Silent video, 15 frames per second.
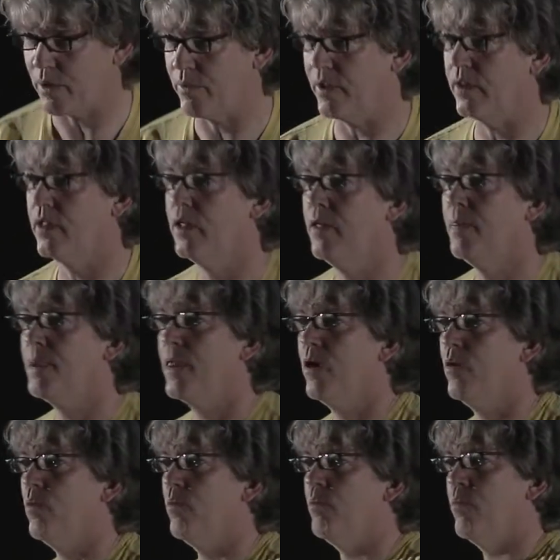think I will.
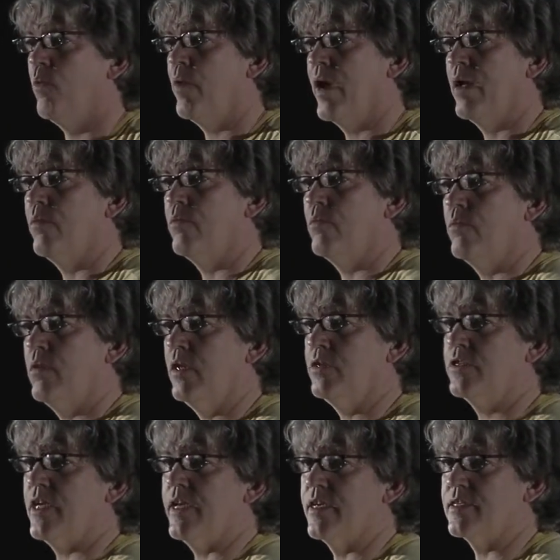But what I will
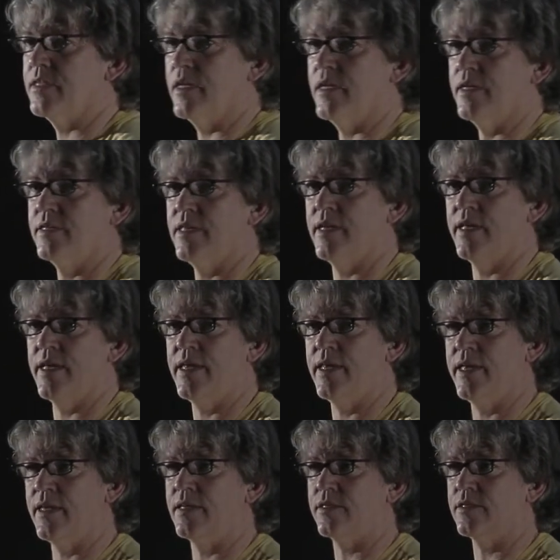say is that, is that it
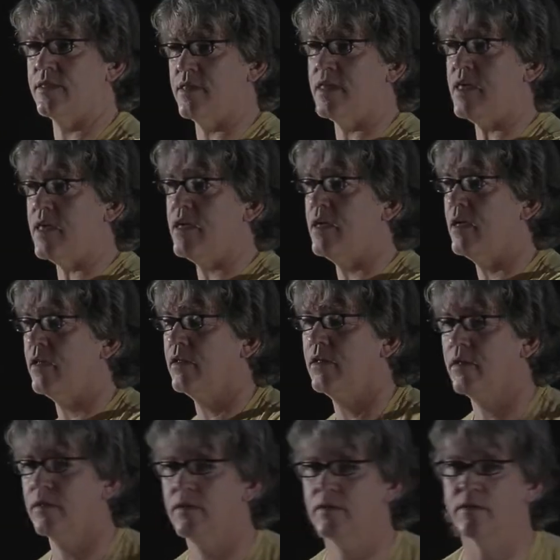is the
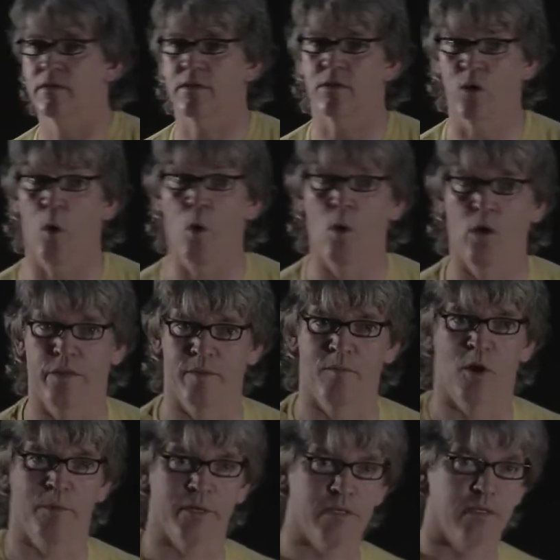goal at the
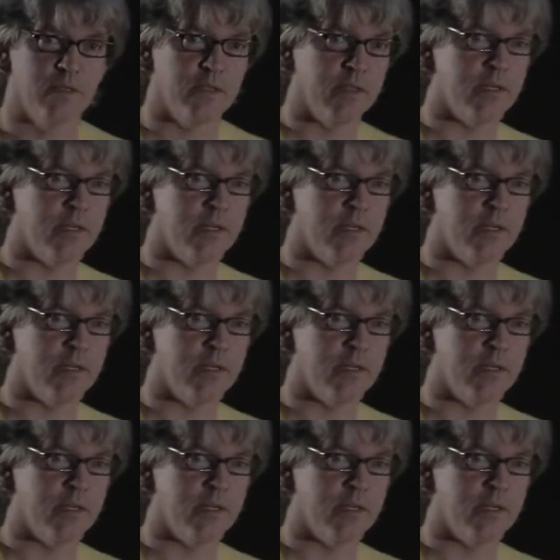moment.